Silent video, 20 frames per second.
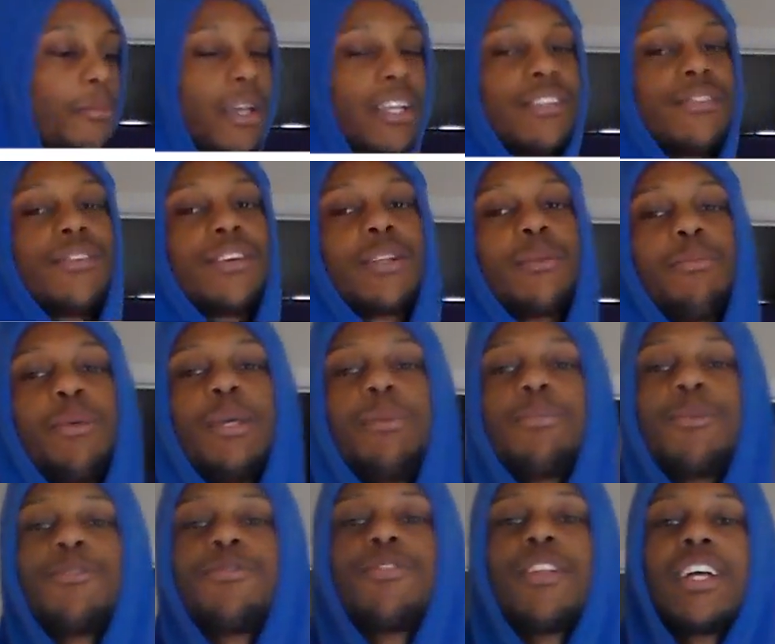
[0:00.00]
Makes fun of
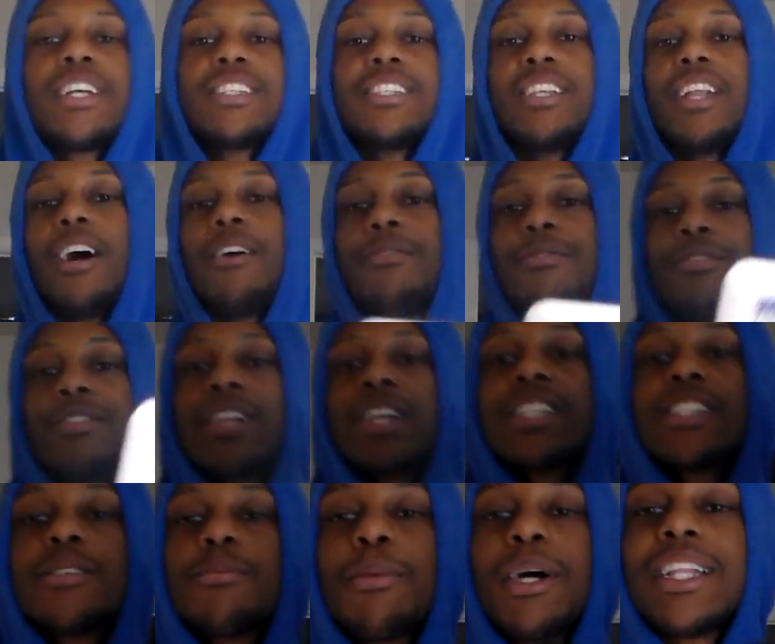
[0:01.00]
people flexing. I'm
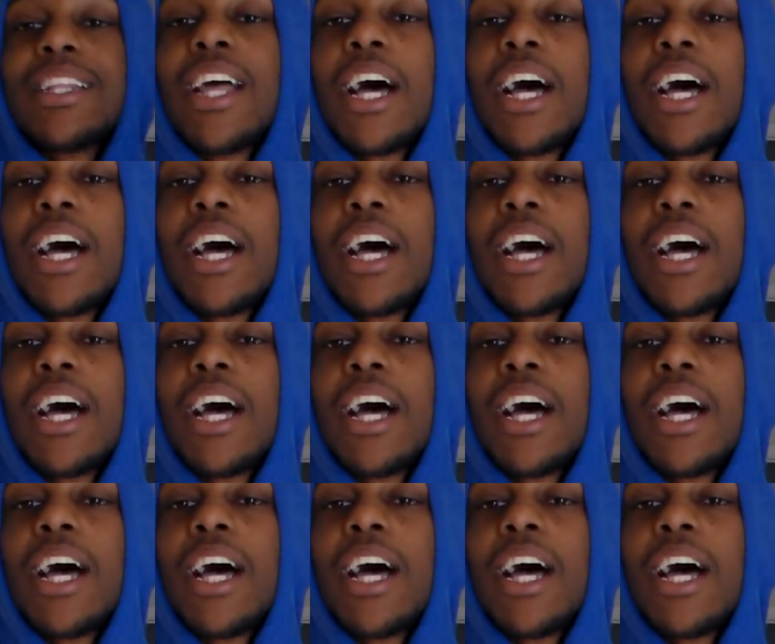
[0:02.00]
flexing my